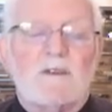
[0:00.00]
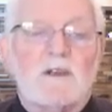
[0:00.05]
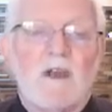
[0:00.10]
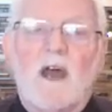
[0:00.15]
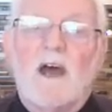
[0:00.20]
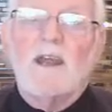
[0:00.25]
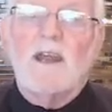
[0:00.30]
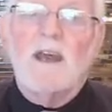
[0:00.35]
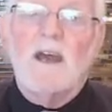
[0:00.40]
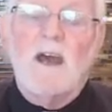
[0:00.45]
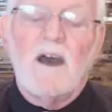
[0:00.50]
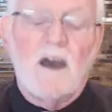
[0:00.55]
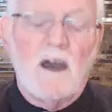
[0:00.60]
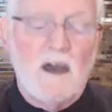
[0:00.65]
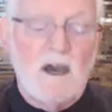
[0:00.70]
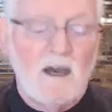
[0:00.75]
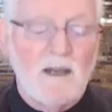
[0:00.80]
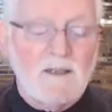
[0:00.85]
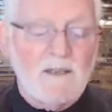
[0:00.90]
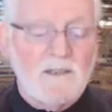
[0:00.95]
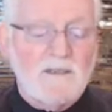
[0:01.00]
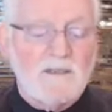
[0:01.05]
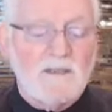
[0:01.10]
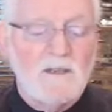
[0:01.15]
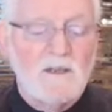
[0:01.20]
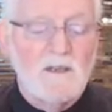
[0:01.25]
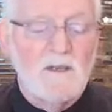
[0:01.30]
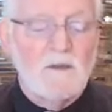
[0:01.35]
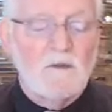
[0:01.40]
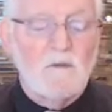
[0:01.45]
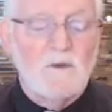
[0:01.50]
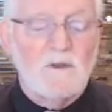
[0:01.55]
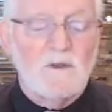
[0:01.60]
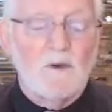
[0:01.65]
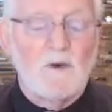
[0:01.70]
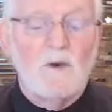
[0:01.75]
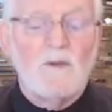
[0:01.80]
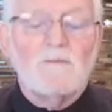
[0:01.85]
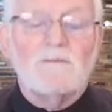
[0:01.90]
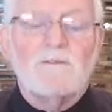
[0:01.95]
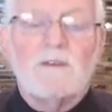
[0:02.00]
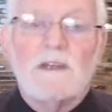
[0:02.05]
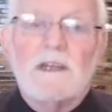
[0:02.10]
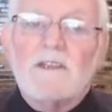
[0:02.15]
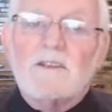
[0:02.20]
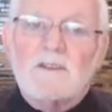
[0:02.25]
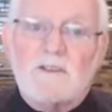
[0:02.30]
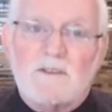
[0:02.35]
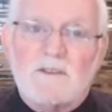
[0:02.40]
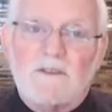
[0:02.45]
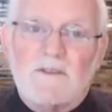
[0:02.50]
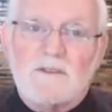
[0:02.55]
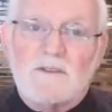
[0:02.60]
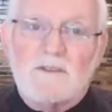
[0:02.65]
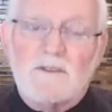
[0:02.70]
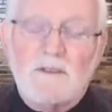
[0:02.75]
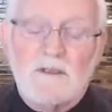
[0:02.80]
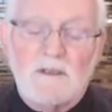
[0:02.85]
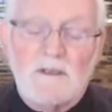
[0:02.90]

guard our hearts with all diligence